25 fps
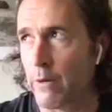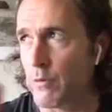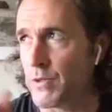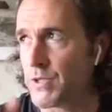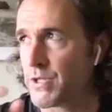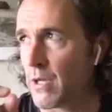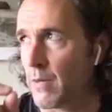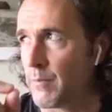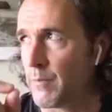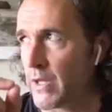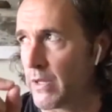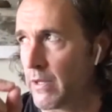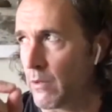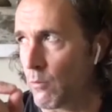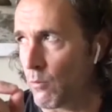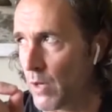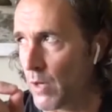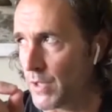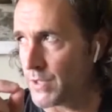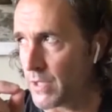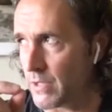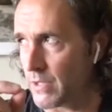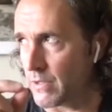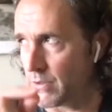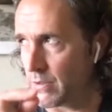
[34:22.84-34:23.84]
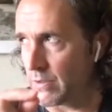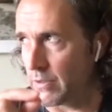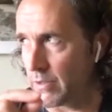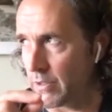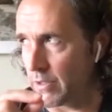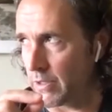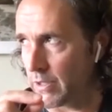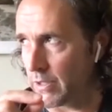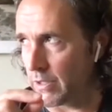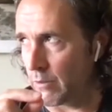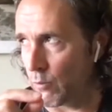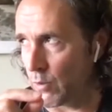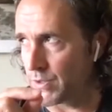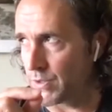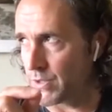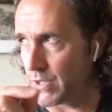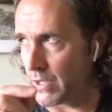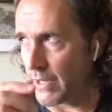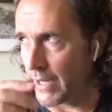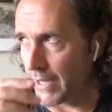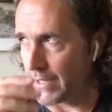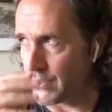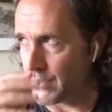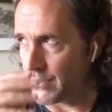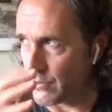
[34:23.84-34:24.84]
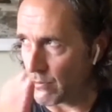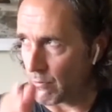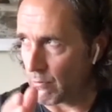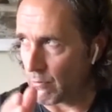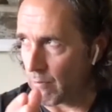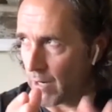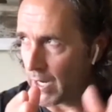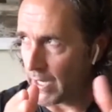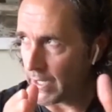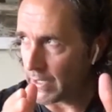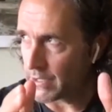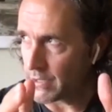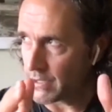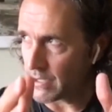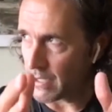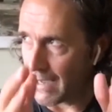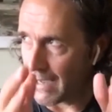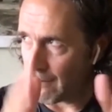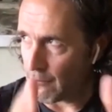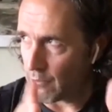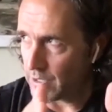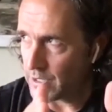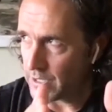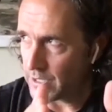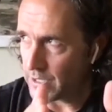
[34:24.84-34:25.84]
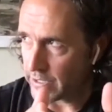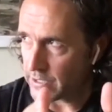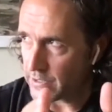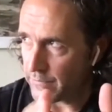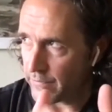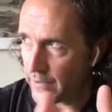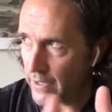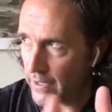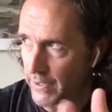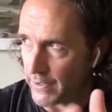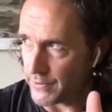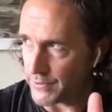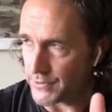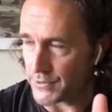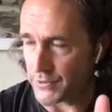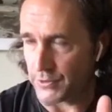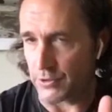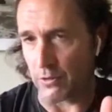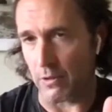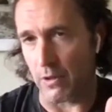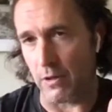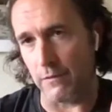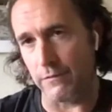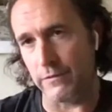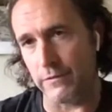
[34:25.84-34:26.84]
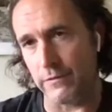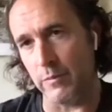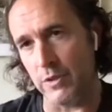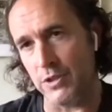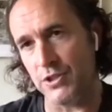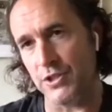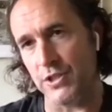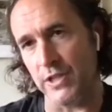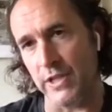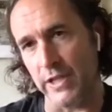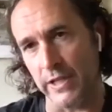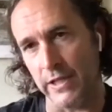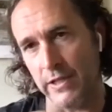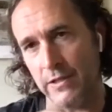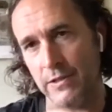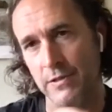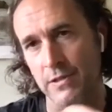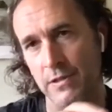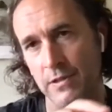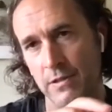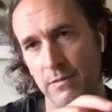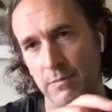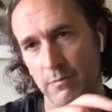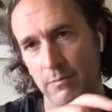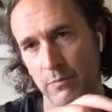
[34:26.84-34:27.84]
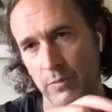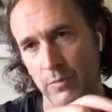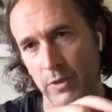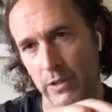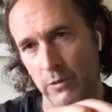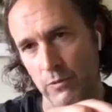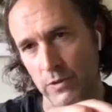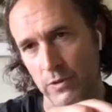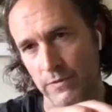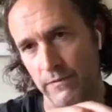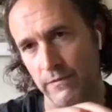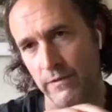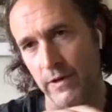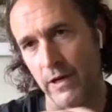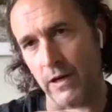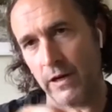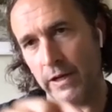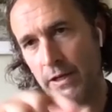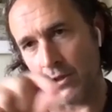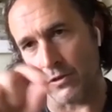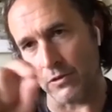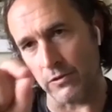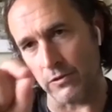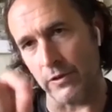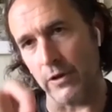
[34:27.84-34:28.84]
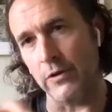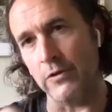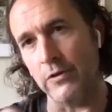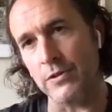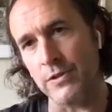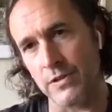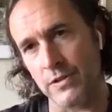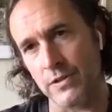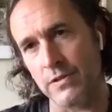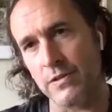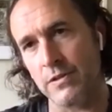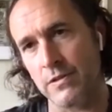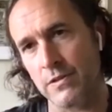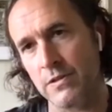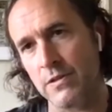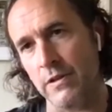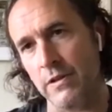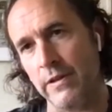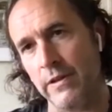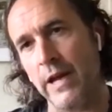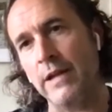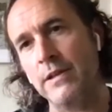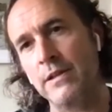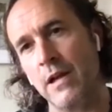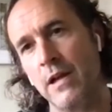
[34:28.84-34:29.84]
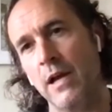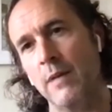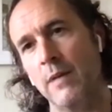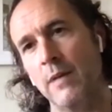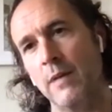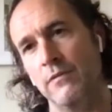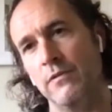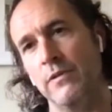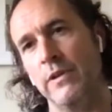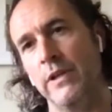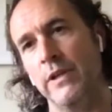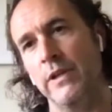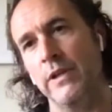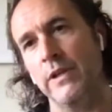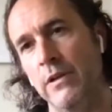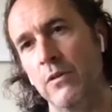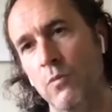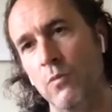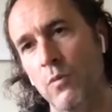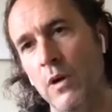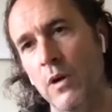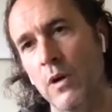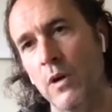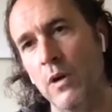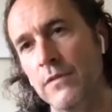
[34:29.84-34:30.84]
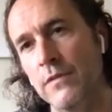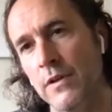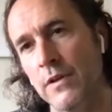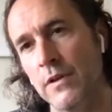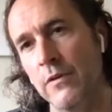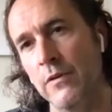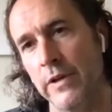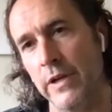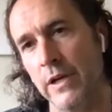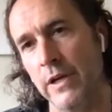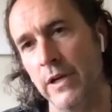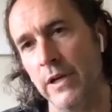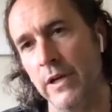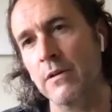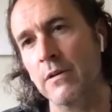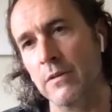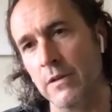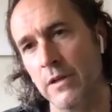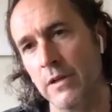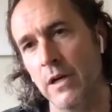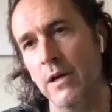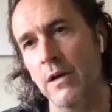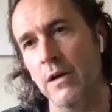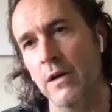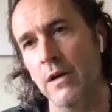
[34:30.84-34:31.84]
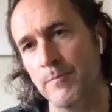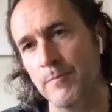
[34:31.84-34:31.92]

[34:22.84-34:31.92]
it was something that it wasn't a direct, our text files drove the machines, but it was very close to that type of linear workflow there.